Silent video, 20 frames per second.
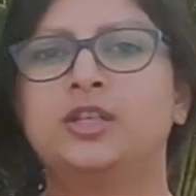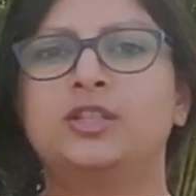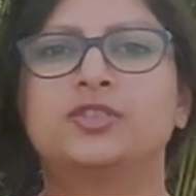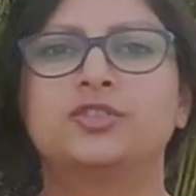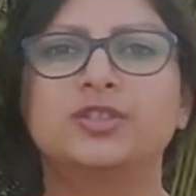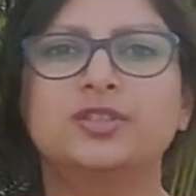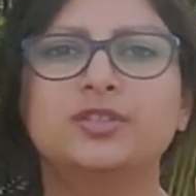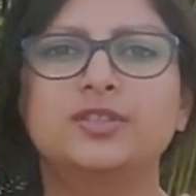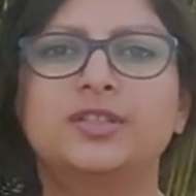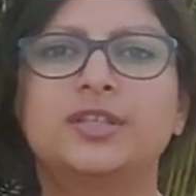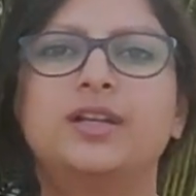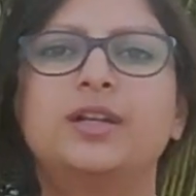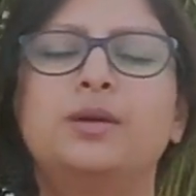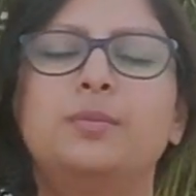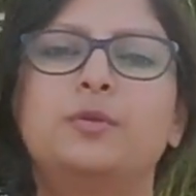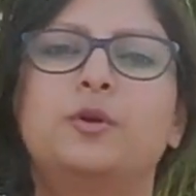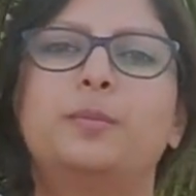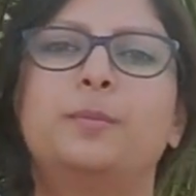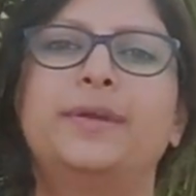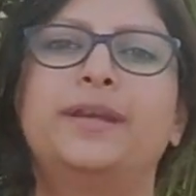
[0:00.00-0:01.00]
Just take a
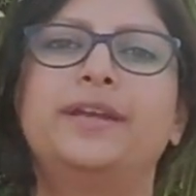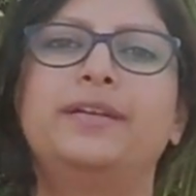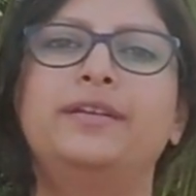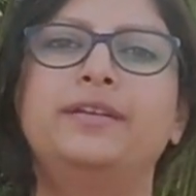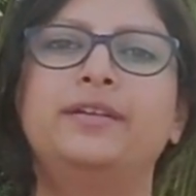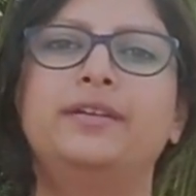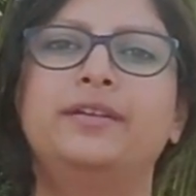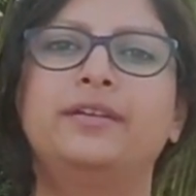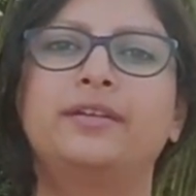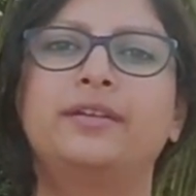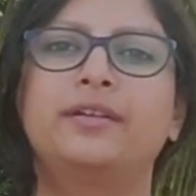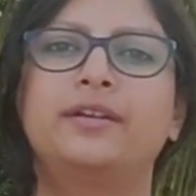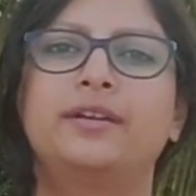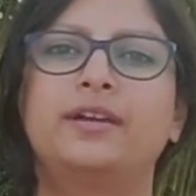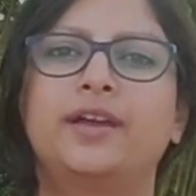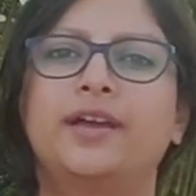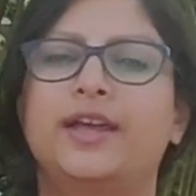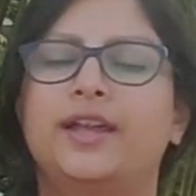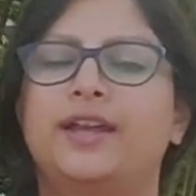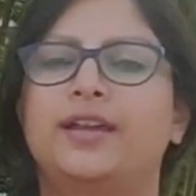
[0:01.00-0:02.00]
moment
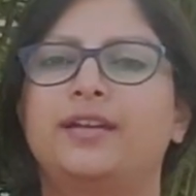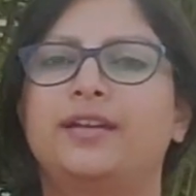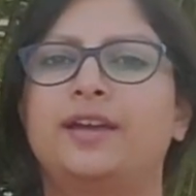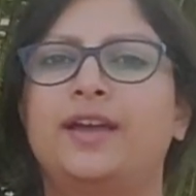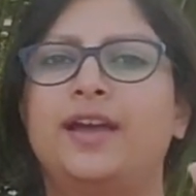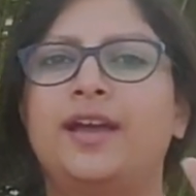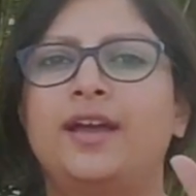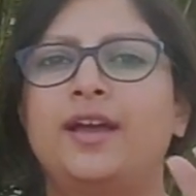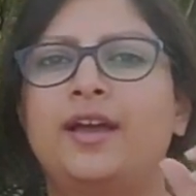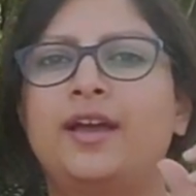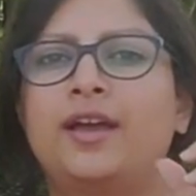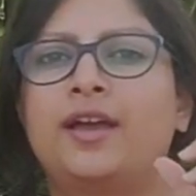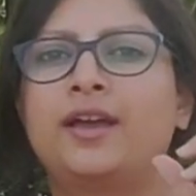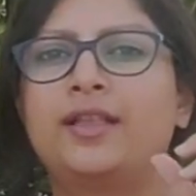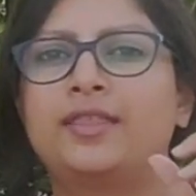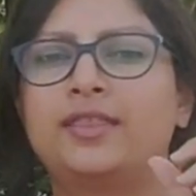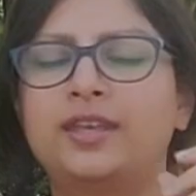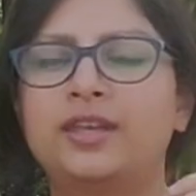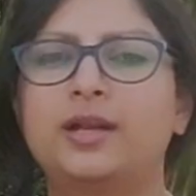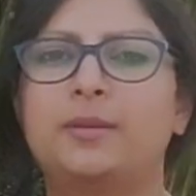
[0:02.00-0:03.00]
and
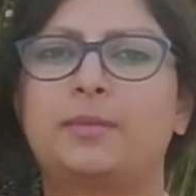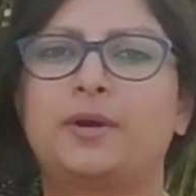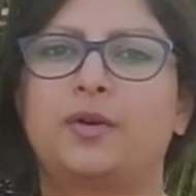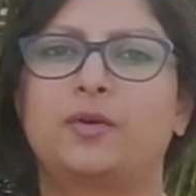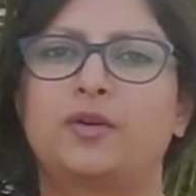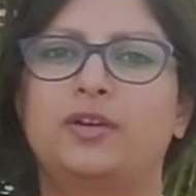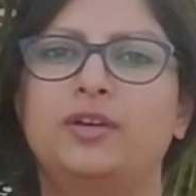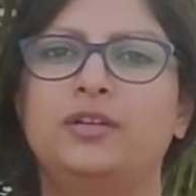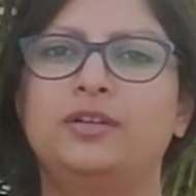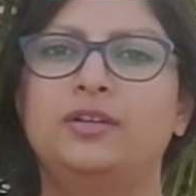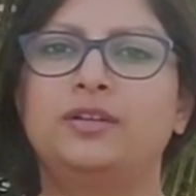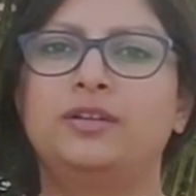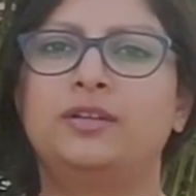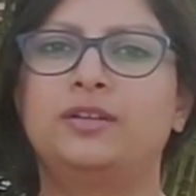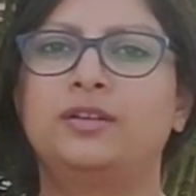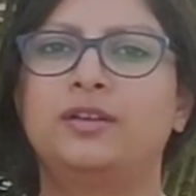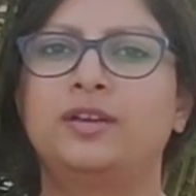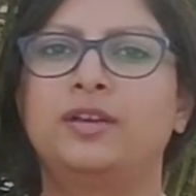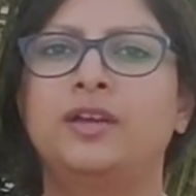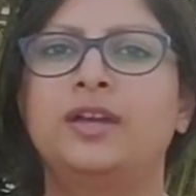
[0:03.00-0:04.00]
think about it,
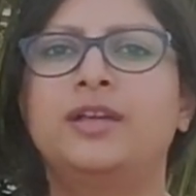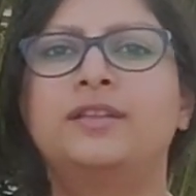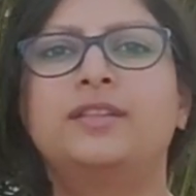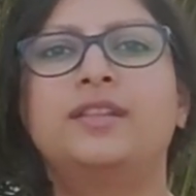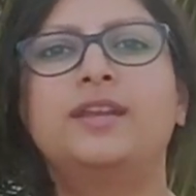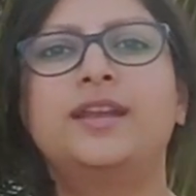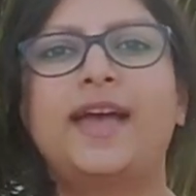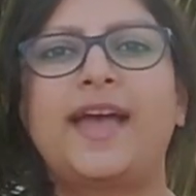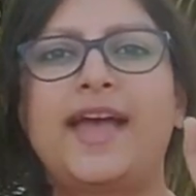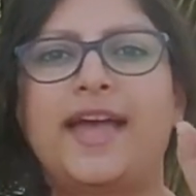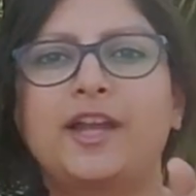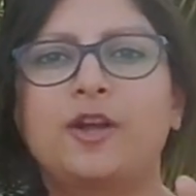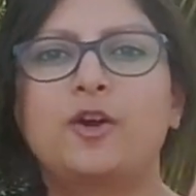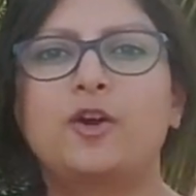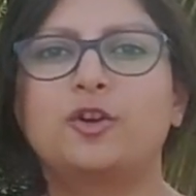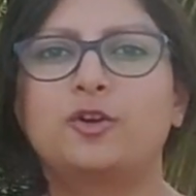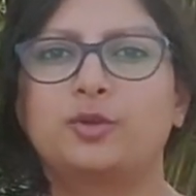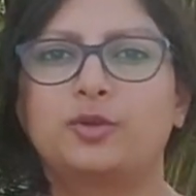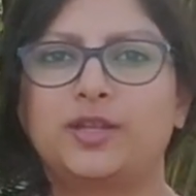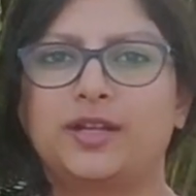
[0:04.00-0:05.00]
then hang
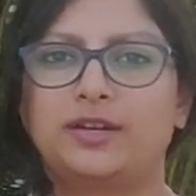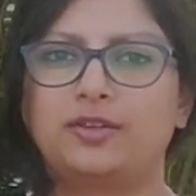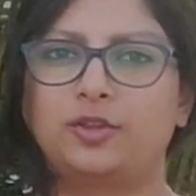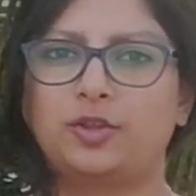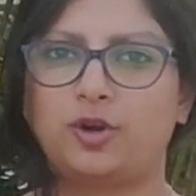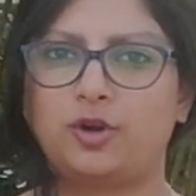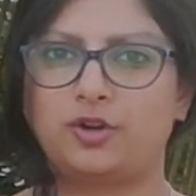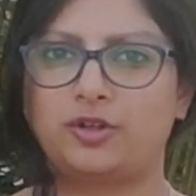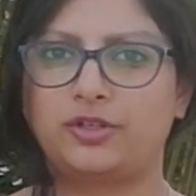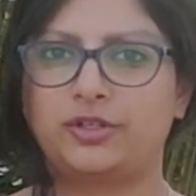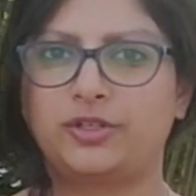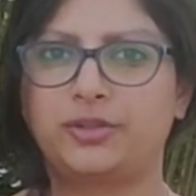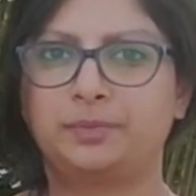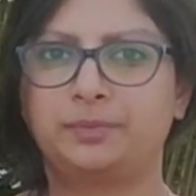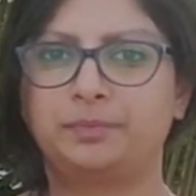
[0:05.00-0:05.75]
on to that thought.